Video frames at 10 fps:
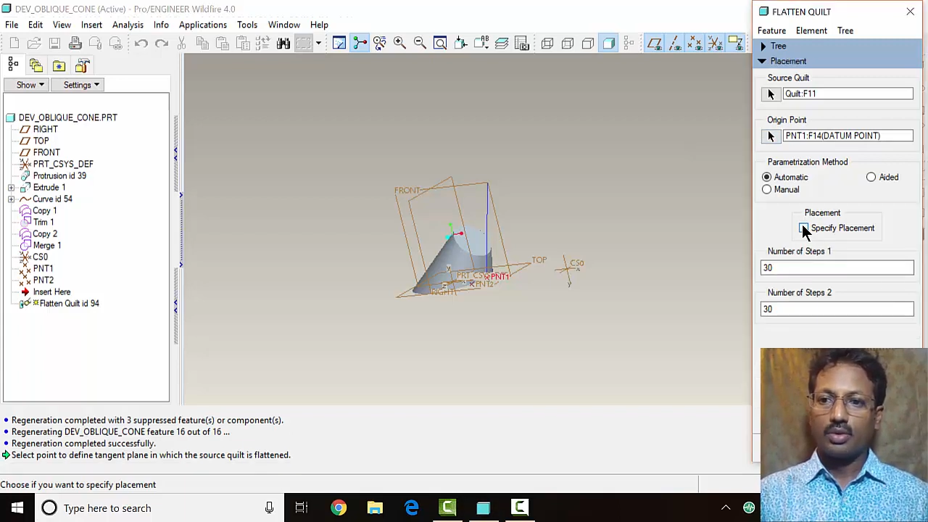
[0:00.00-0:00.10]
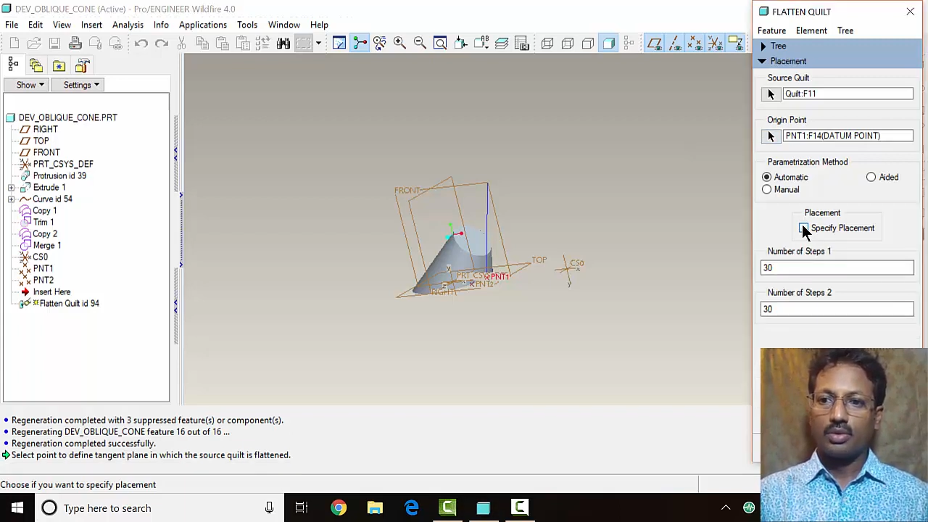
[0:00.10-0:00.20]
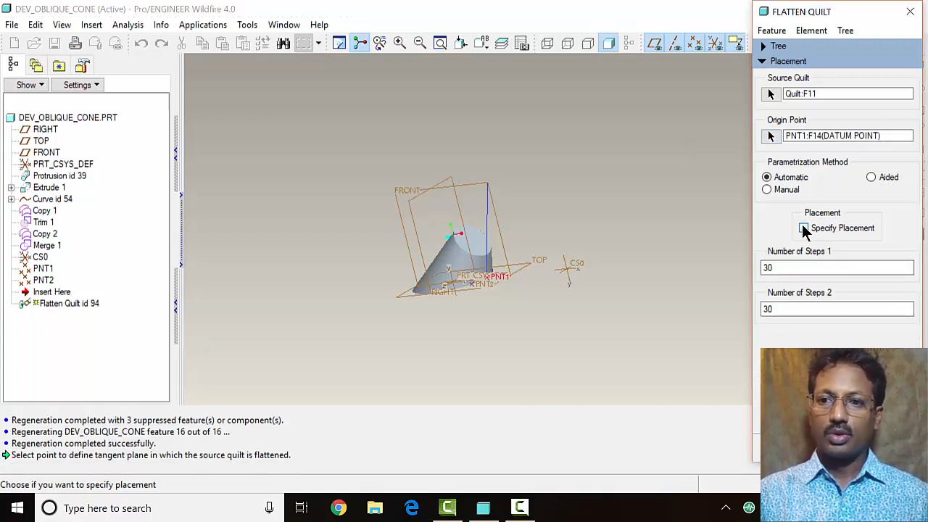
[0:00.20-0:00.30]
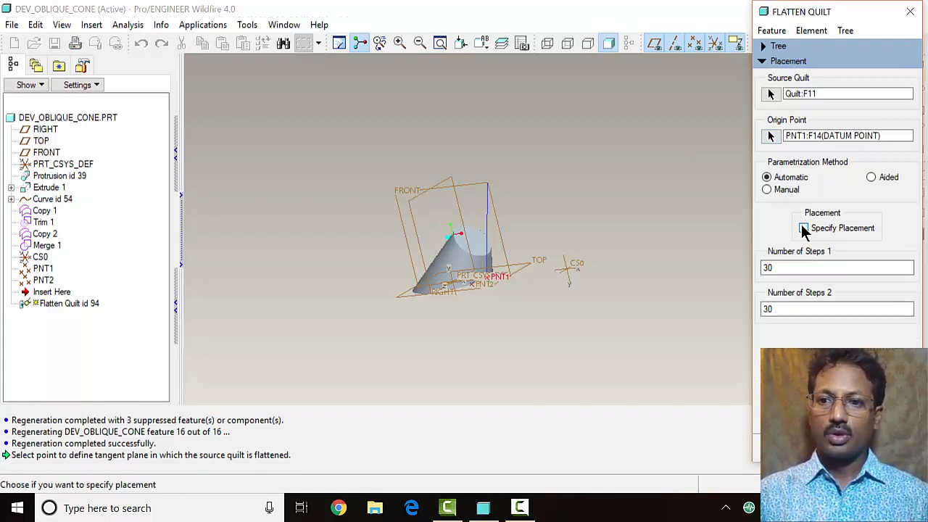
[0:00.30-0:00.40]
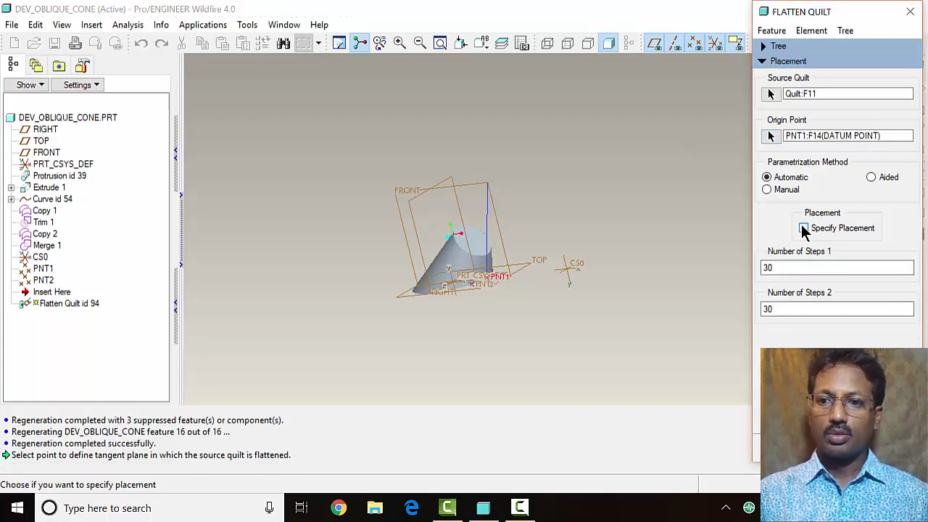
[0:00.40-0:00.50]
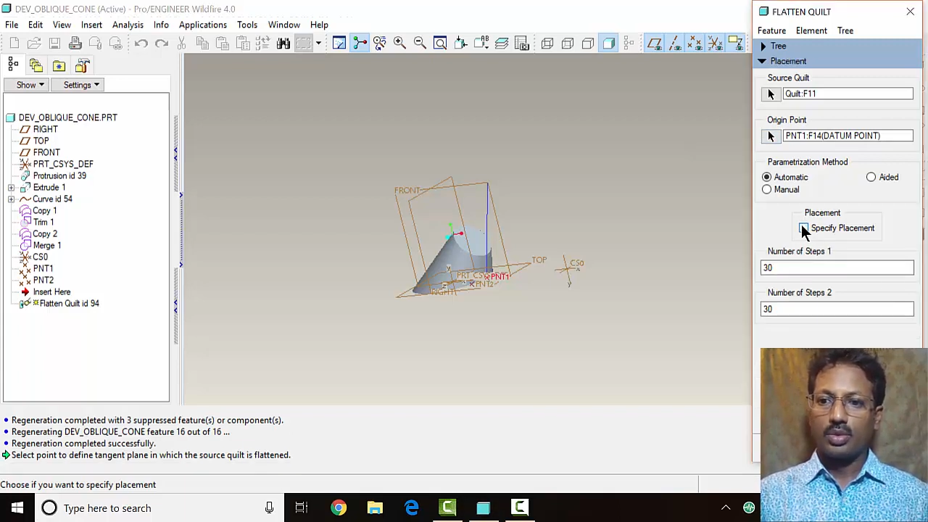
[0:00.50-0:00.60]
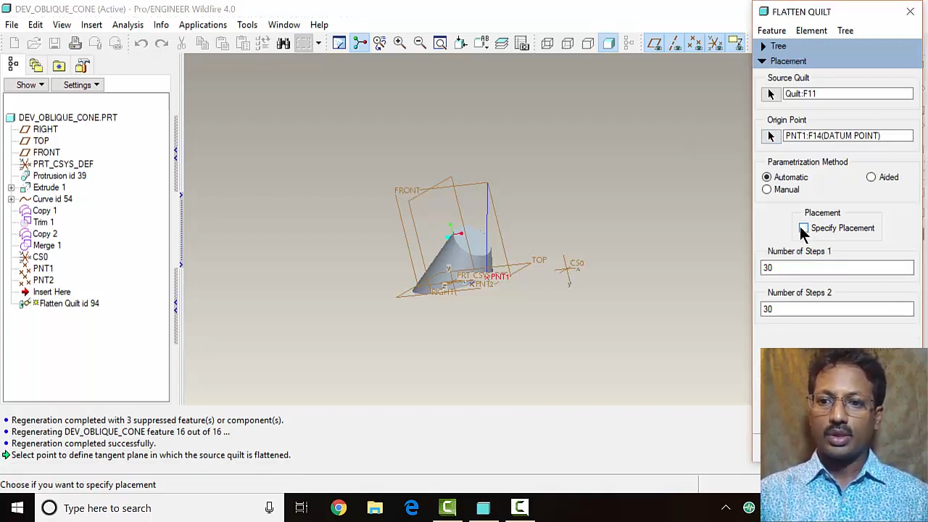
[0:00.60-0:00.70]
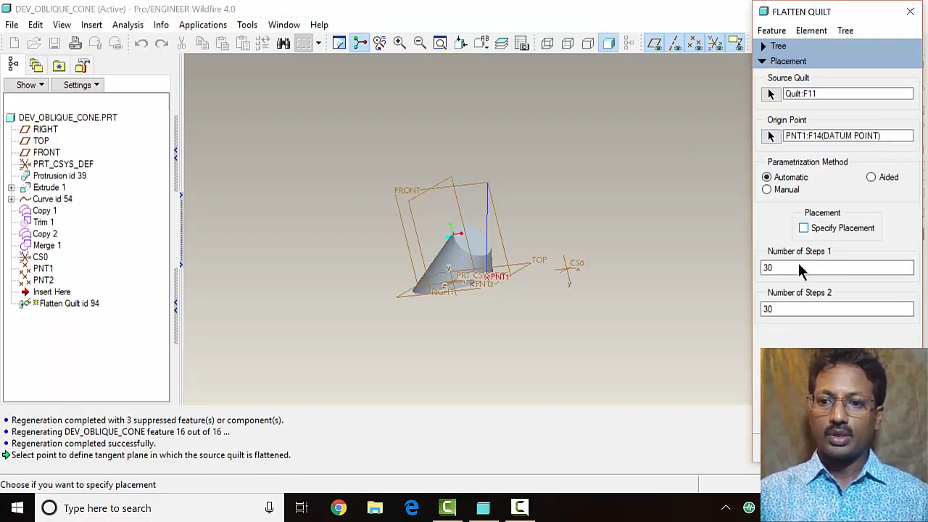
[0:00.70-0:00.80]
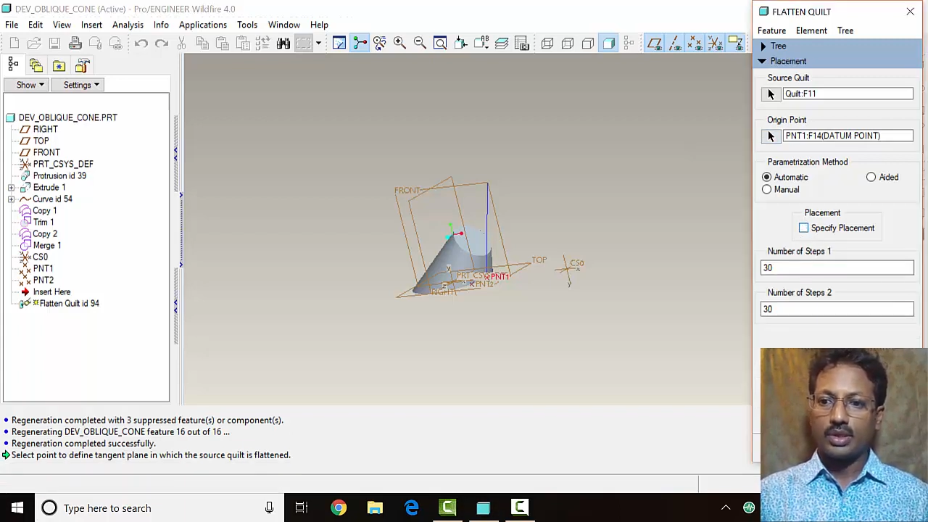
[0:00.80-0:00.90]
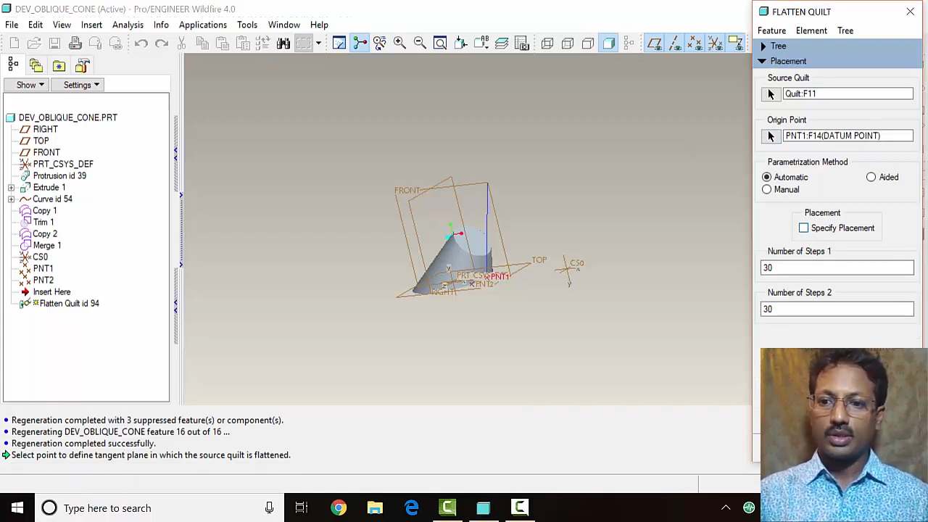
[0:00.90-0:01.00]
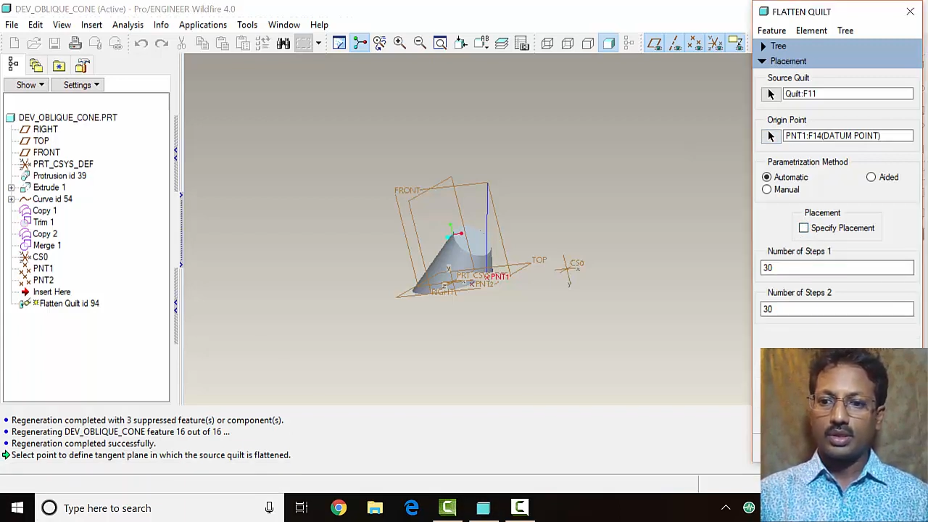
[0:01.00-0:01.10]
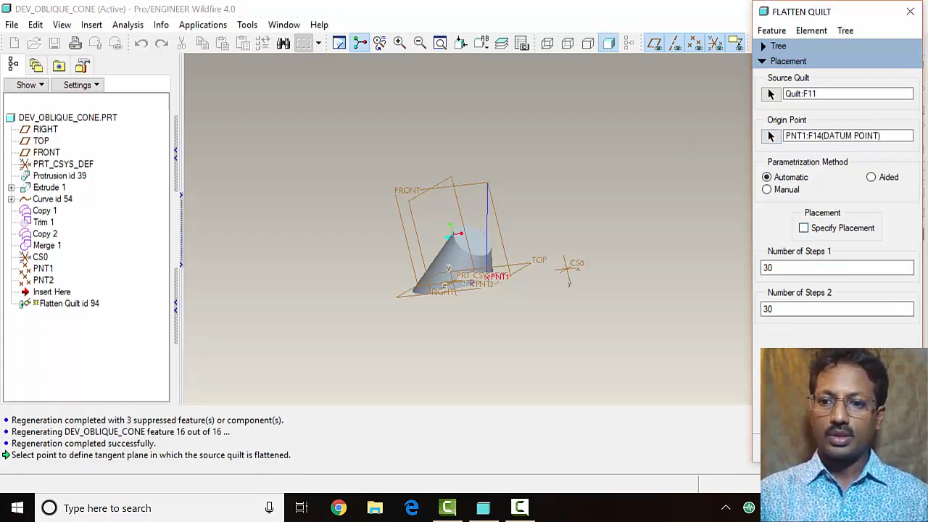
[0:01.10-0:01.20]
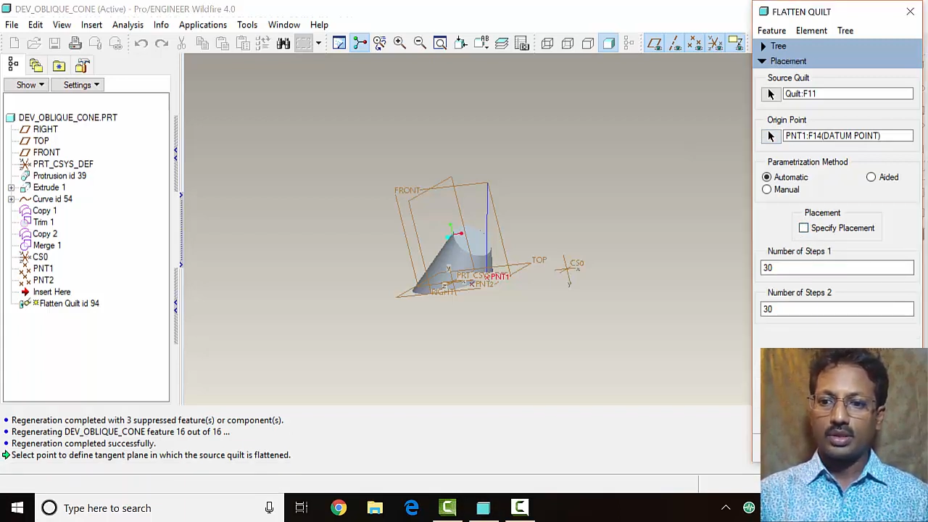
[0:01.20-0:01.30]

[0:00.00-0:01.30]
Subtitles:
you don't want to place it,